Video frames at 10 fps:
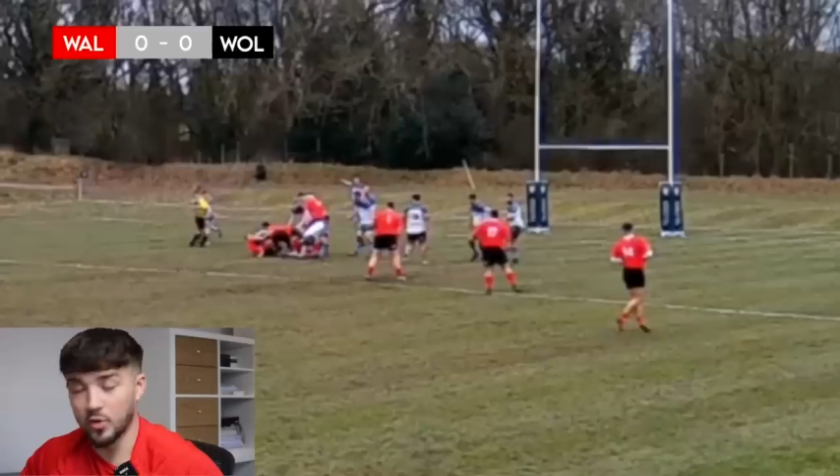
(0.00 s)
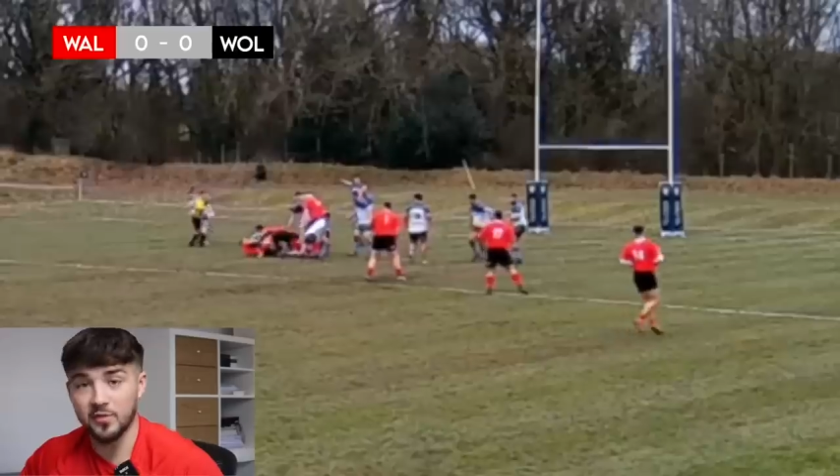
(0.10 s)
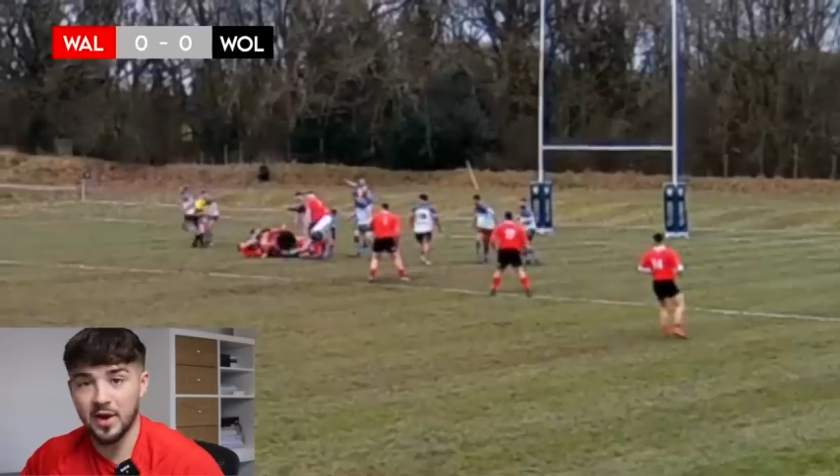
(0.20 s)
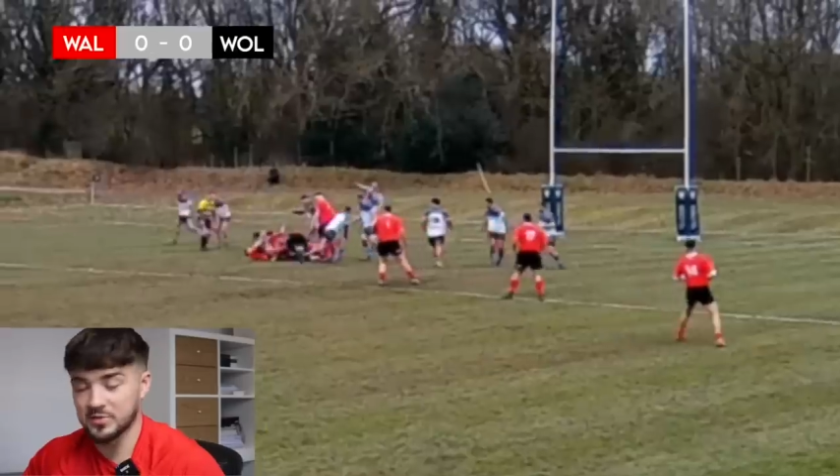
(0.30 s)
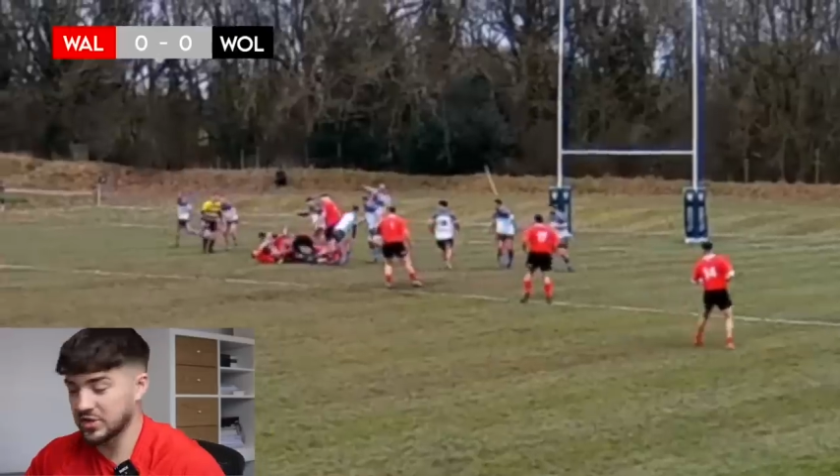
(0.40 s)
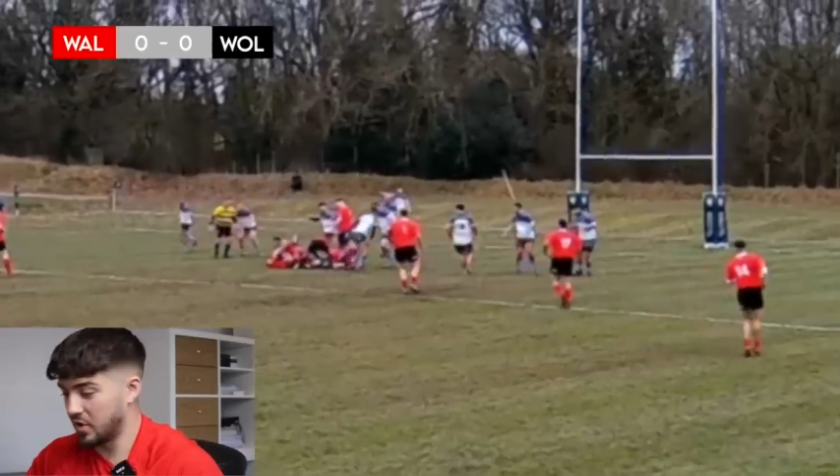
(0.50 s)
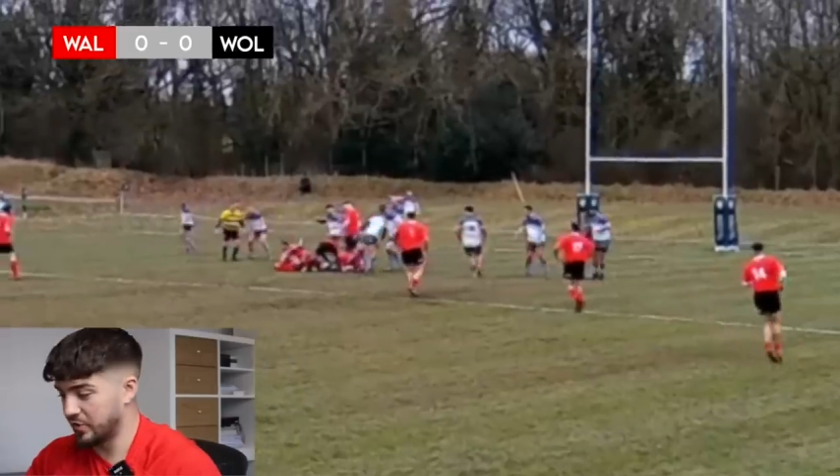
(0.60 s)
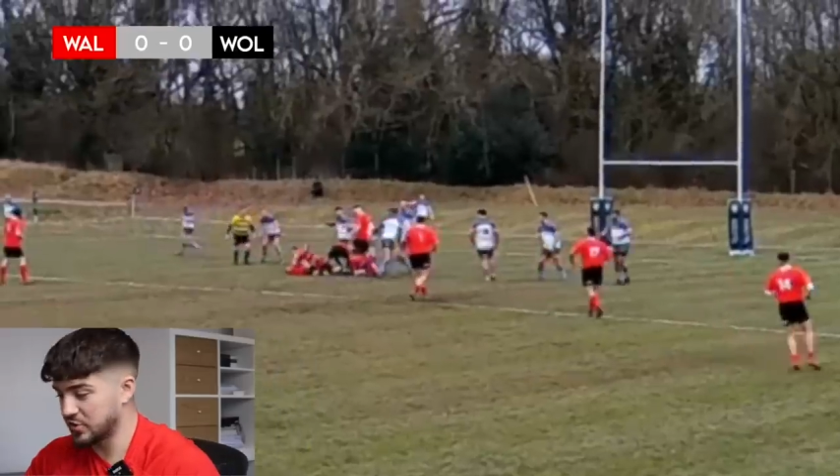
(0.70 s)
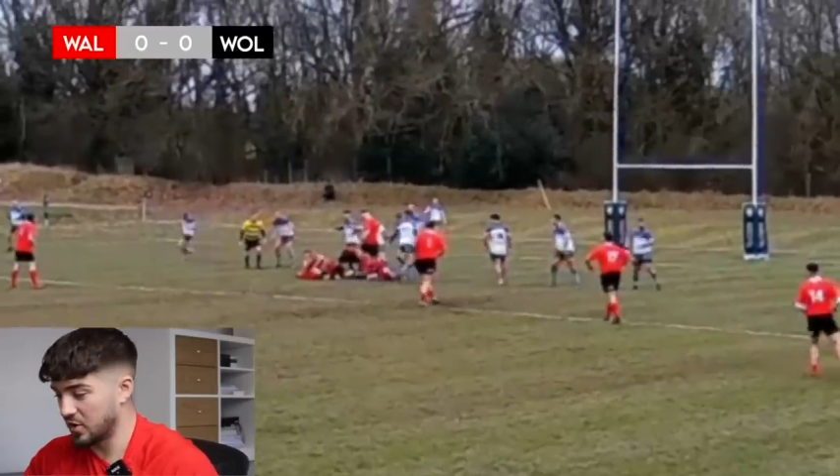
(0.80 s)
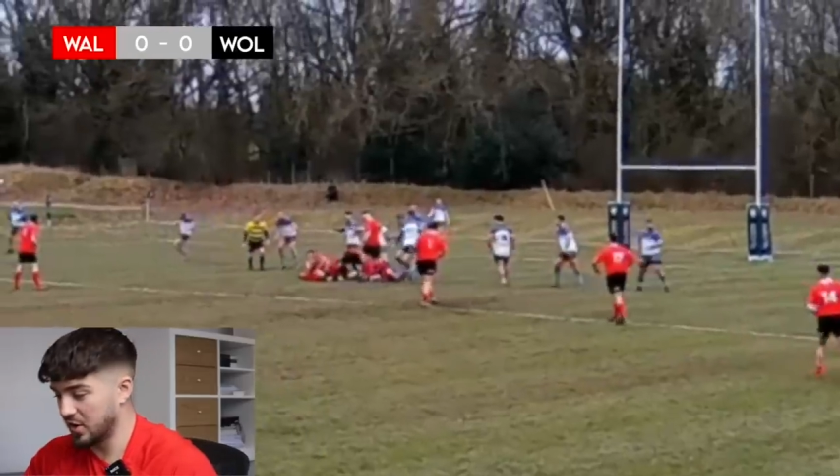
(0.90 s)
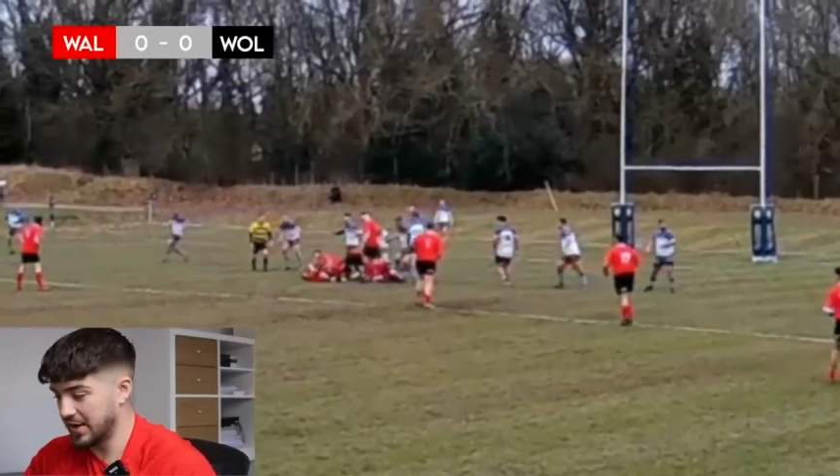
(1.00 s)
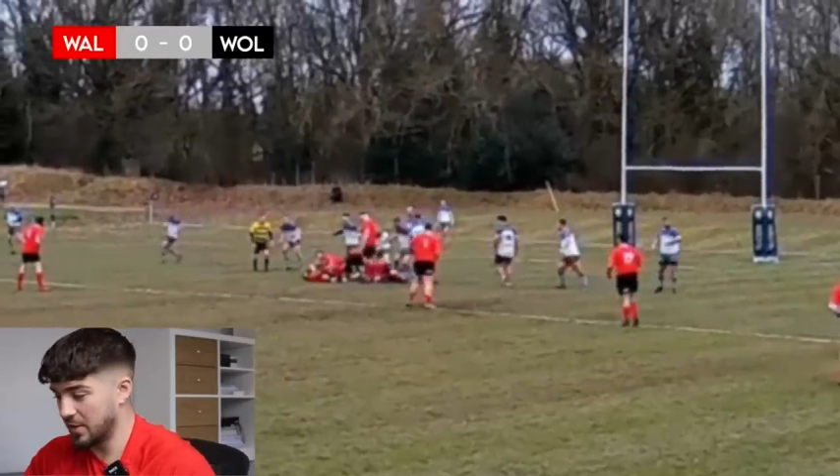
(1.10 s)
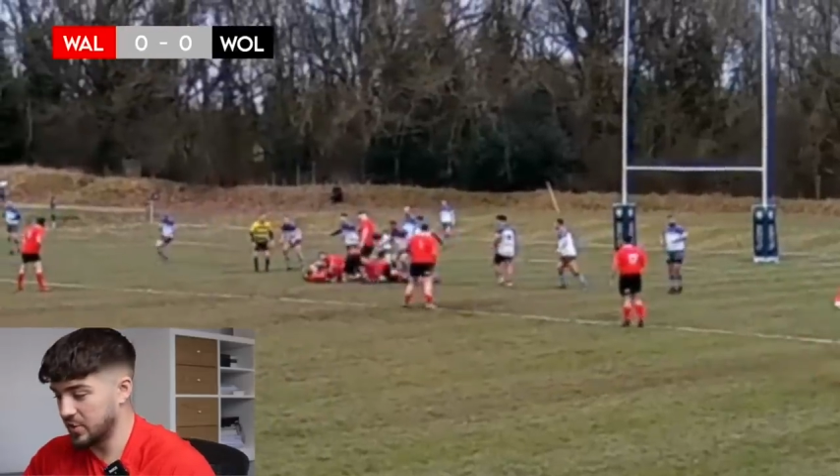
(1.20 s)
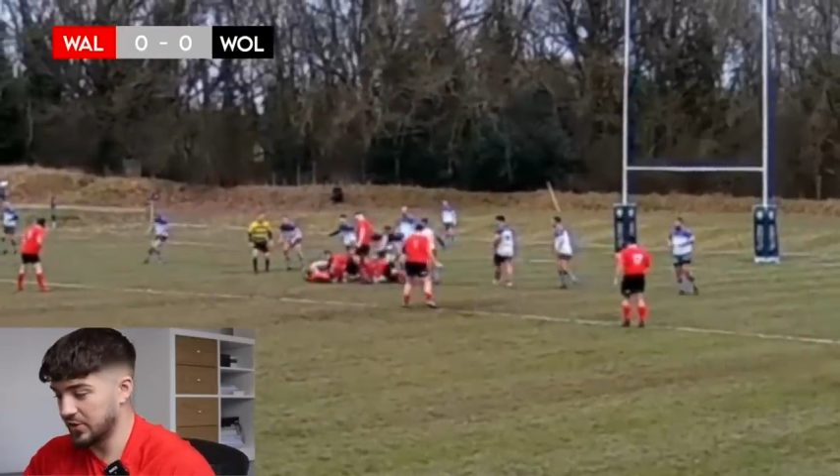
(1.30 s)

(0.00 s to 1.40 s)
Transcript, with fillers: Wolverhampton offside, and we